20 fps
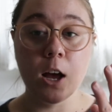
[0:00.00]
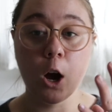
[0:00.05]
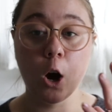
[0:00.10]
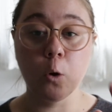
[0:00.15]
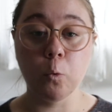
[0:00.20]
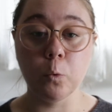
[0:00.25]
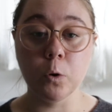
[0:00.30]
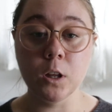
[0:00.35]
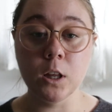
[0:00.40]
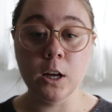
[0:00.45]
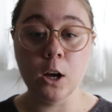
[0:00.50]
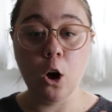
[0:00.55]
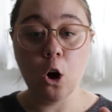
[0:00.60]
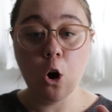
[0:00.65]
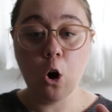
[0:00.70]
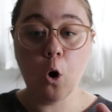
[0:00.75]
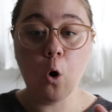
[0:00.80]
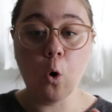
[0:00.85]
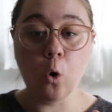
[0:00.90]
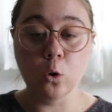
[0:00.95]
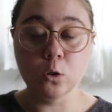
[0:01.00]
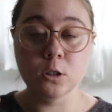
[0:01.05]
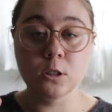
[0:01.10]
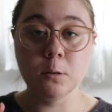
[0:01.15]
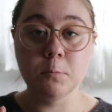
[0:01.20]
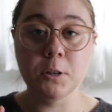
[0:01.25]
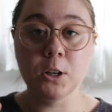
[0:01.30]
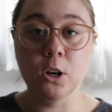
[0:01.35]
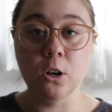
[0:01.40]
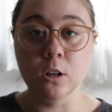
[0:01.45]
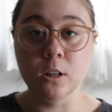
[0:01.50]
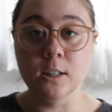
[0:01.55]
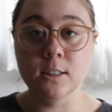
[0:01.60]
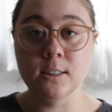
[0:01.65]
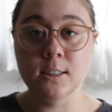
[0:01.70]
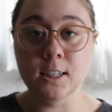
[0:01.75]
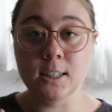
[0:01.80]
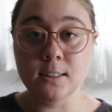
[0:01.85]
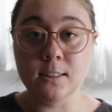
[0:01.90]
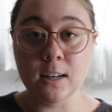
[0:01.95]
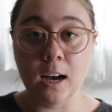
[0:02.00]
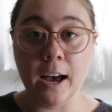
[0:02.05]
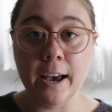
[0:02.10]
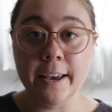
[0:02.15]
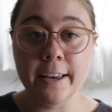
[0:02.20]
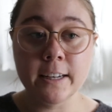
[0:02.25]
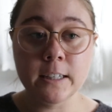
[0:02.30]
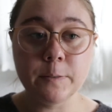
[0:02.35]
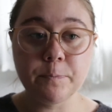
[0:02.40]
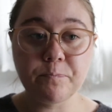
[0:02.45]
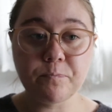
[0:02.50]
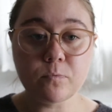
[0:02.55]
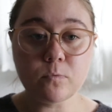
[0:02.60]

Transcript: a really wholesome and holistic diet